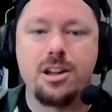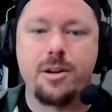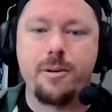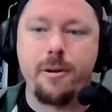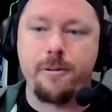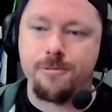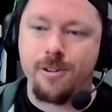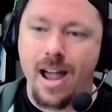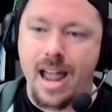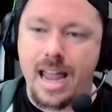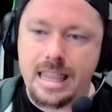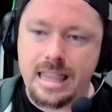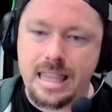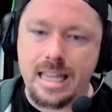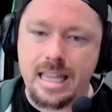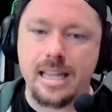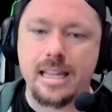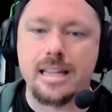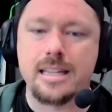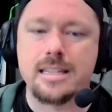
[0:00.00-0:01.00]
they refine
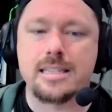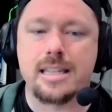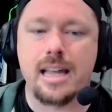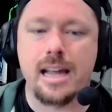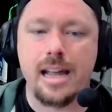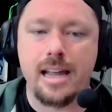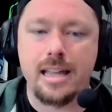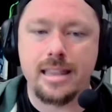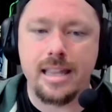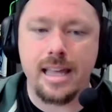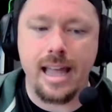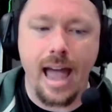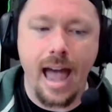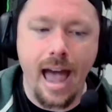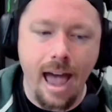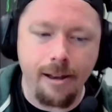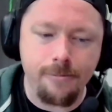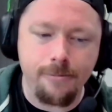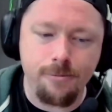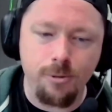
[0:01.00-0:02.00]
things, they
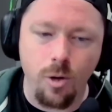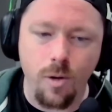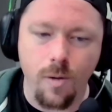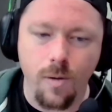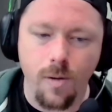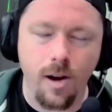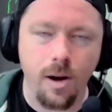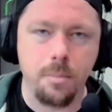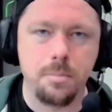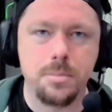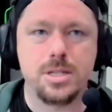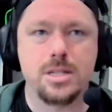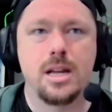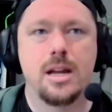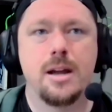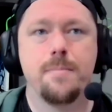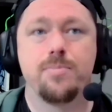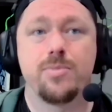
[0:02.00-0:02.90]
add forms,